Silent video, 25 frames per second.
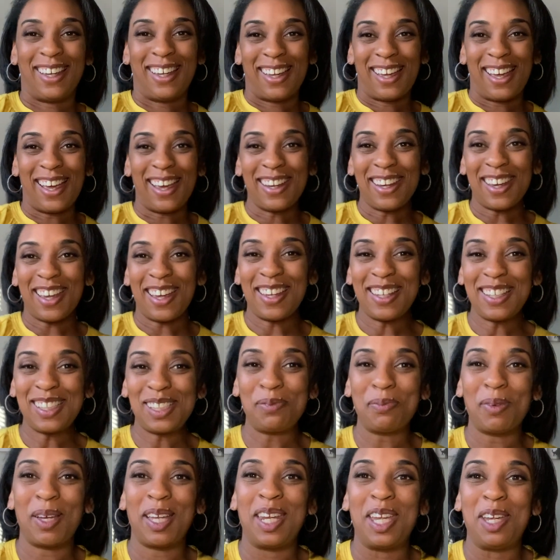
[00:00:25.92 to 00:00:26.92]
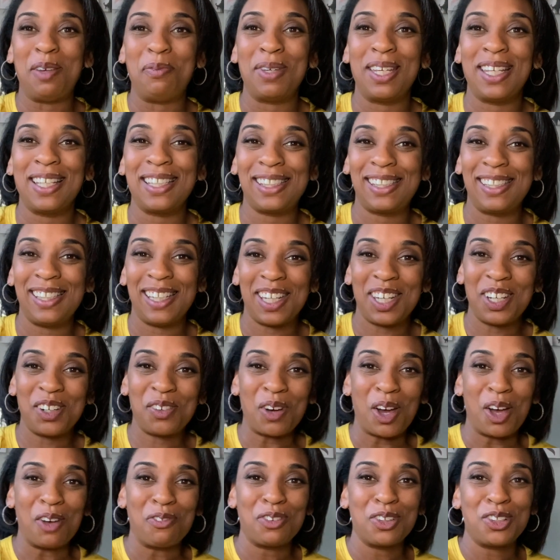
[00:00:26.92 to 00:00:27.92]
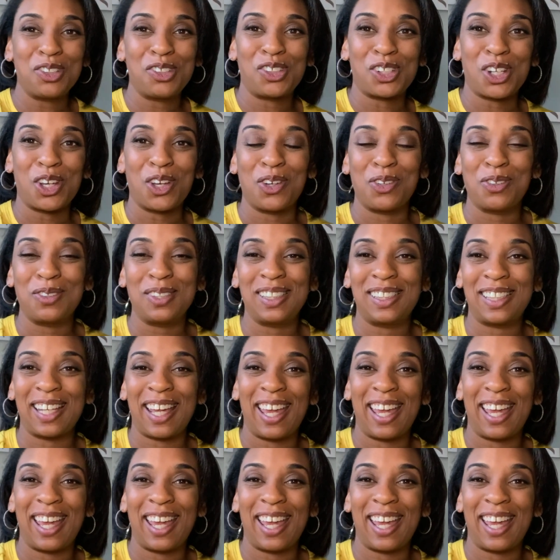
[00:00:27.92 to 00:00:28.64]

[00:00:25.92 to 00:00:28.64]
Hi guys, my name is Nikki Crawford-Jones